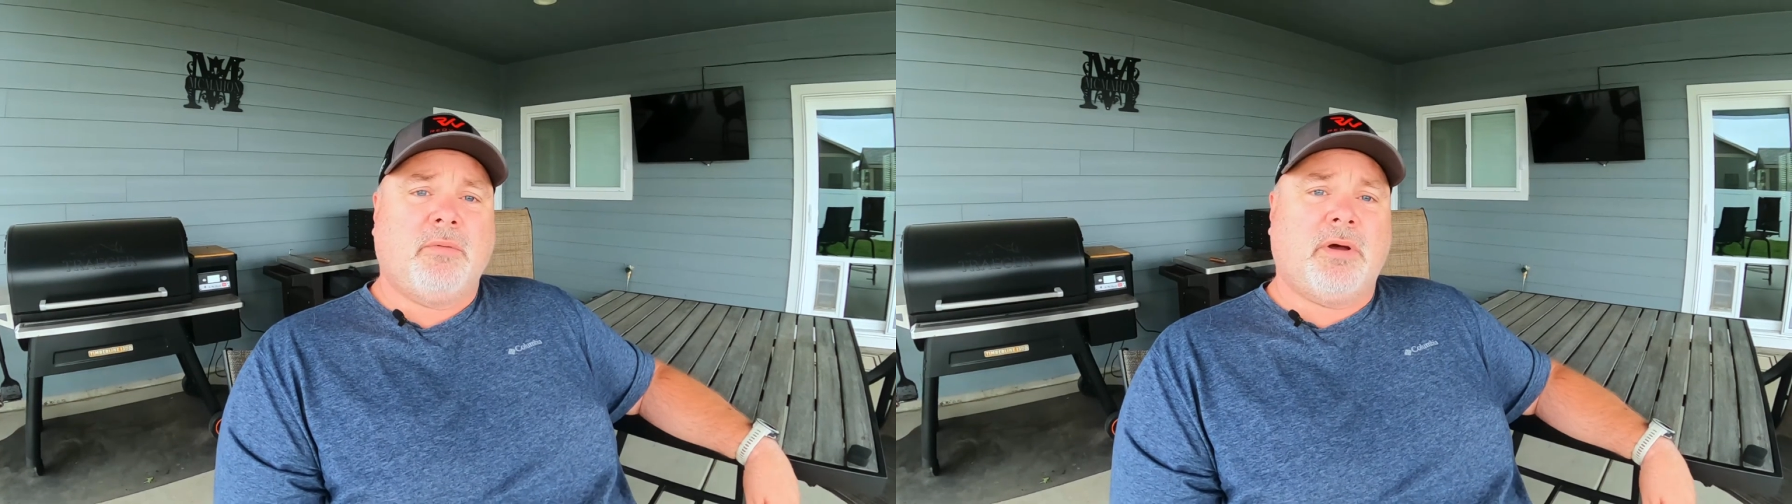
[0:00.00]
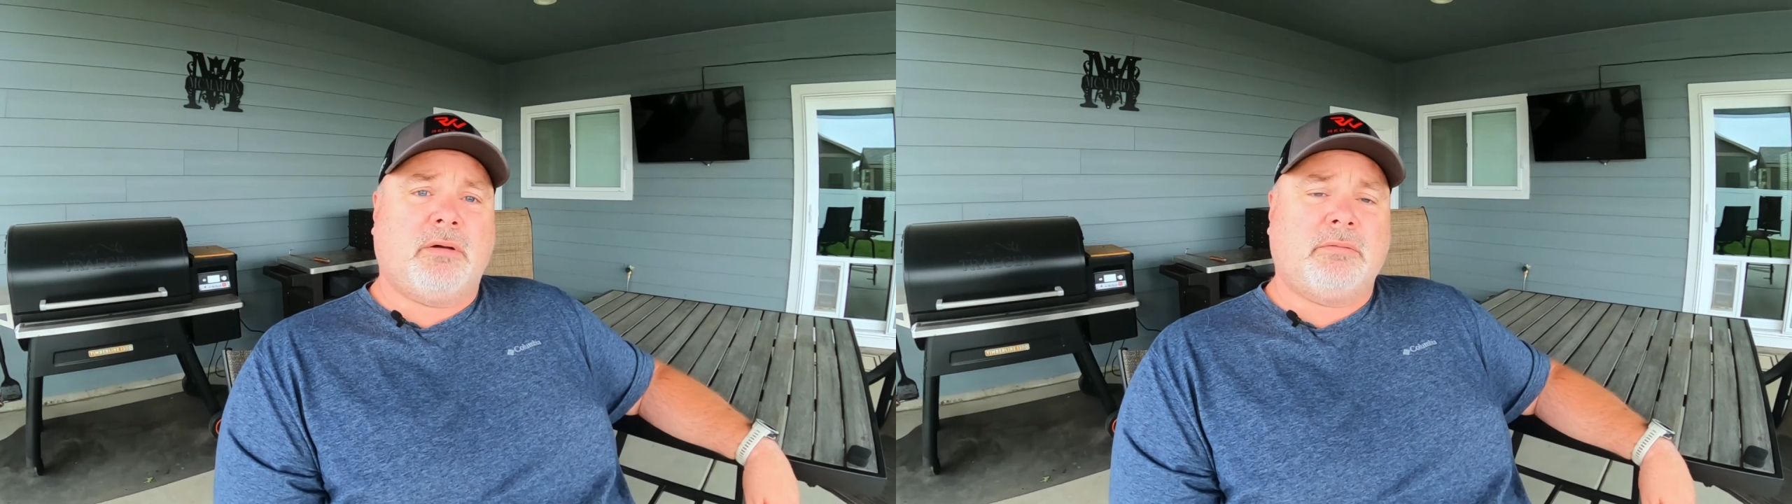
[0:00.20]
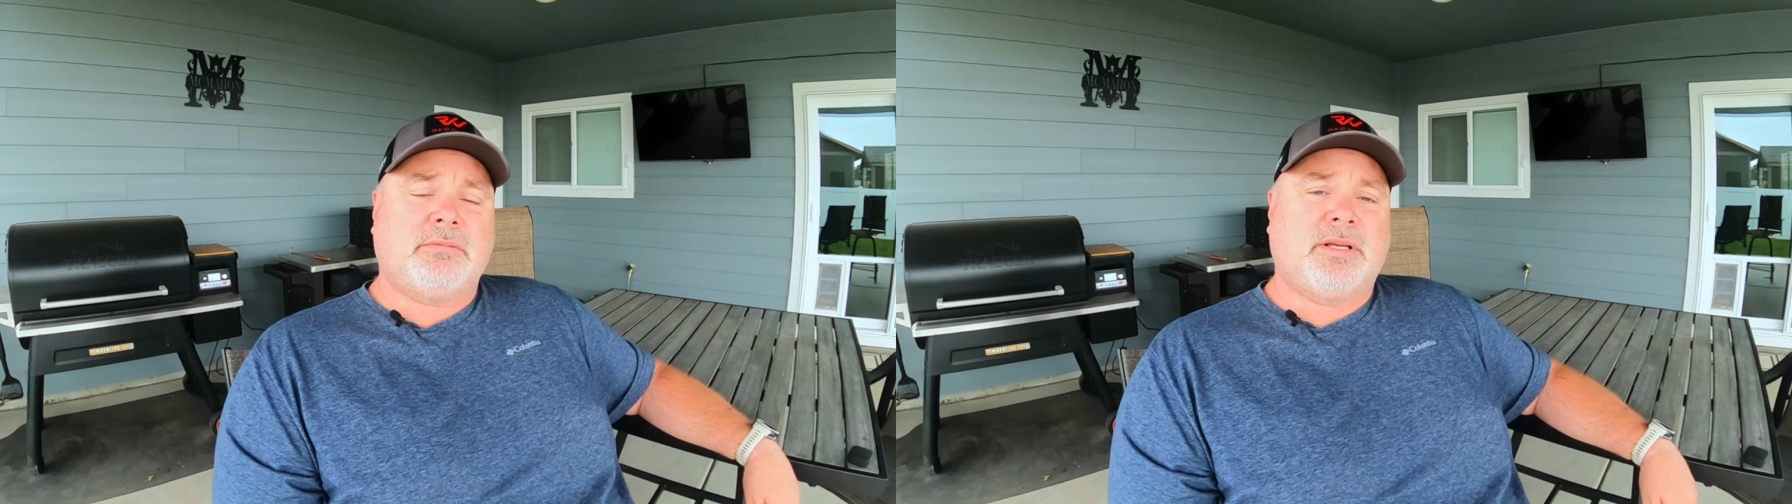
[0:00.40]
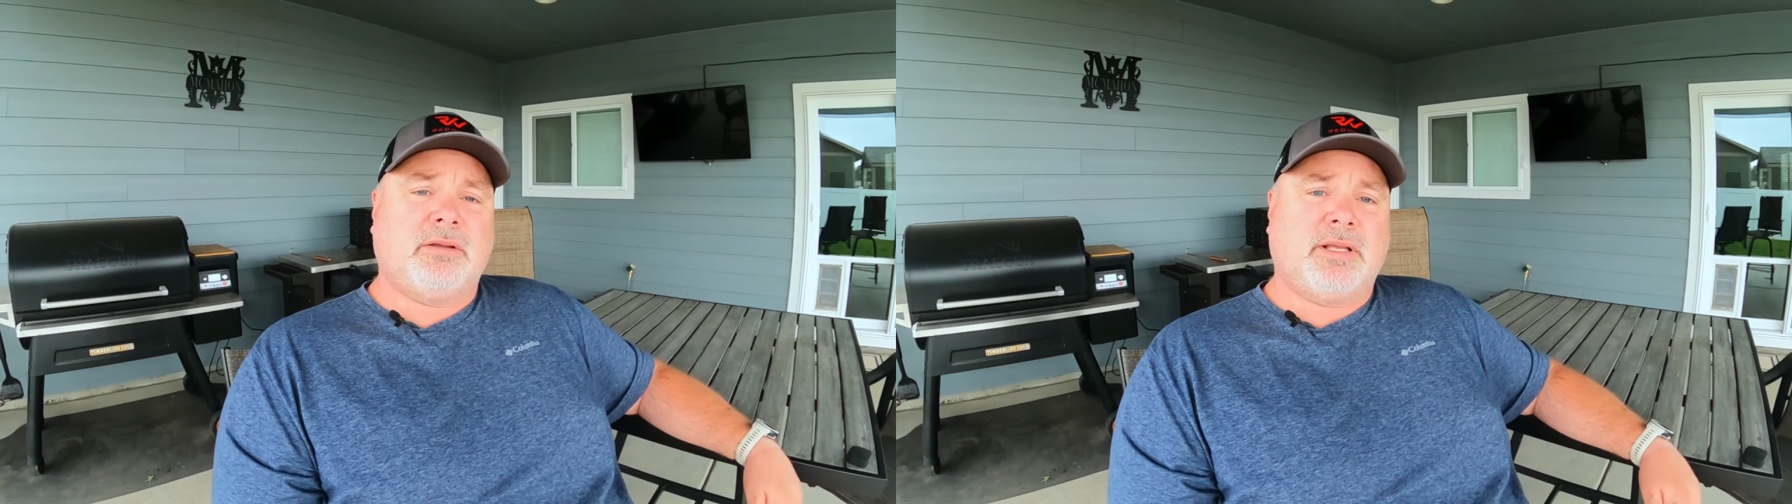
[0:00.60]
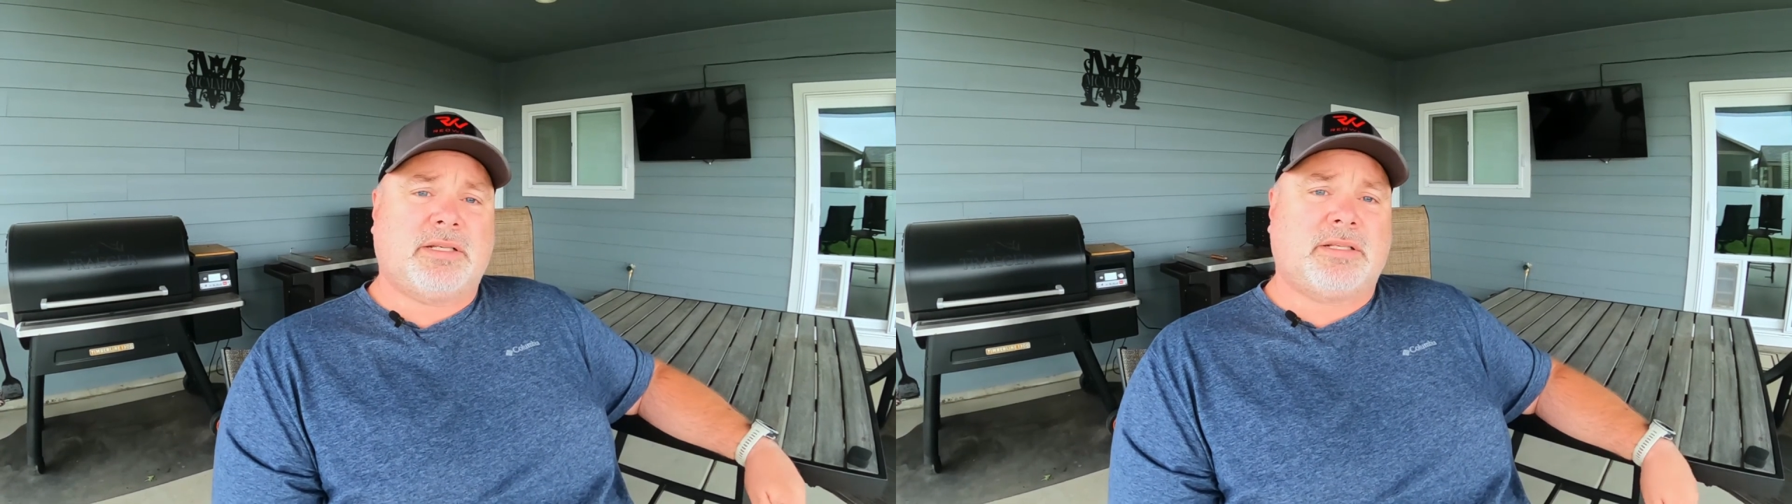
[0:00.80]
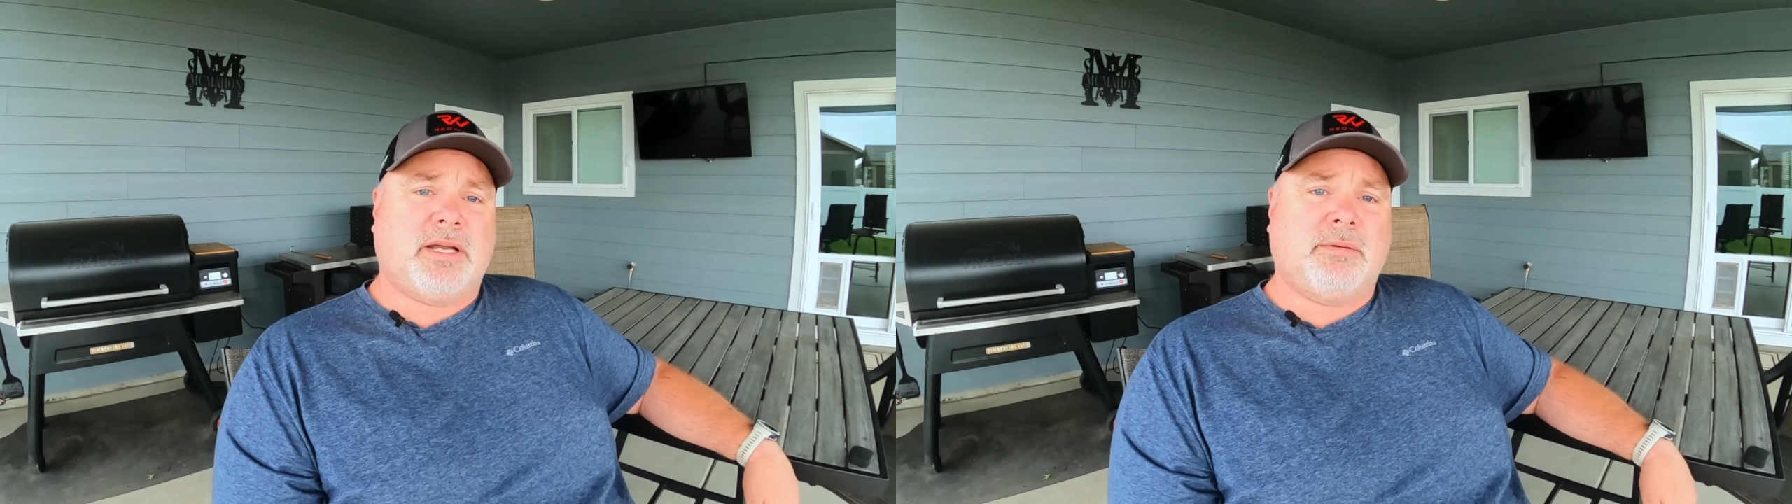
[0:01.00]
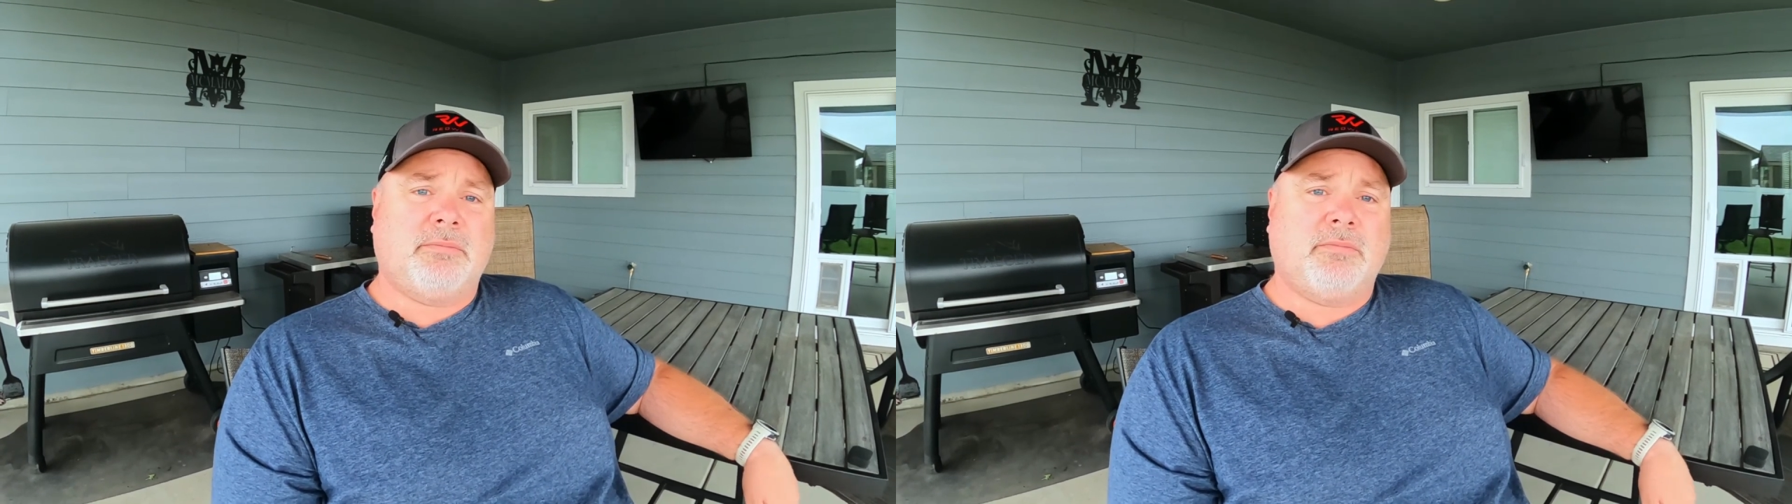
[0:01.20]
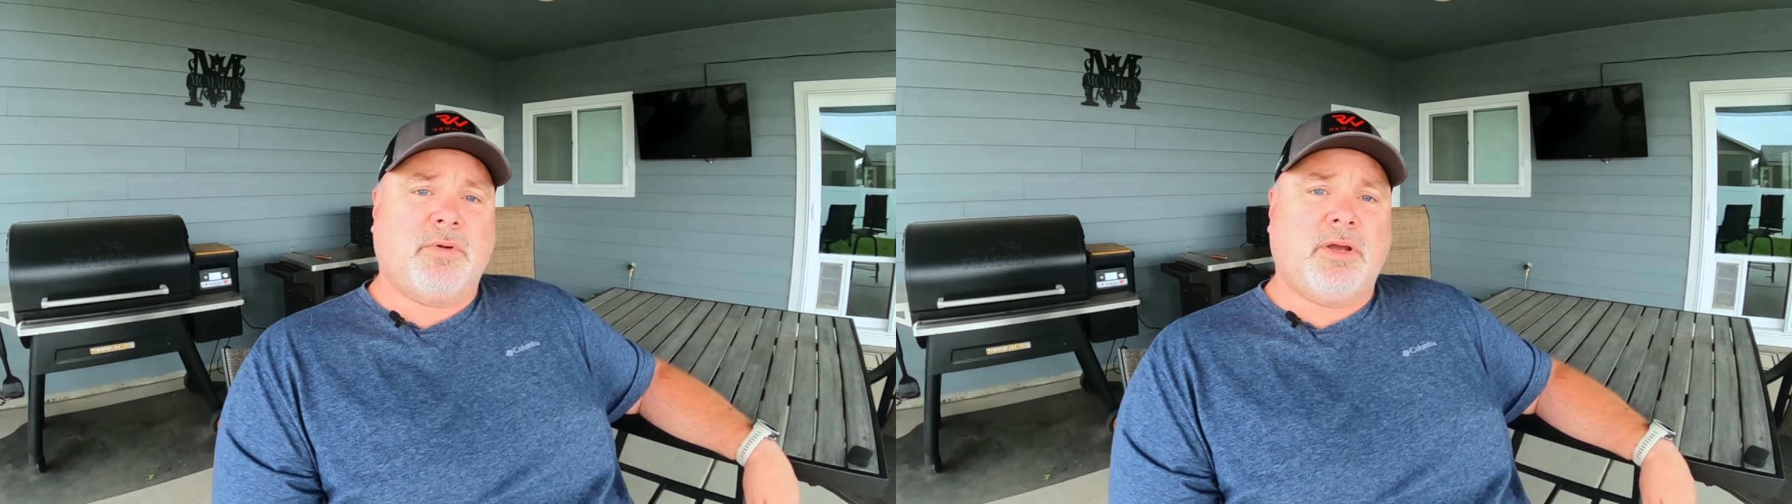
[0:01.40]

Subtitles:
Well, till next time,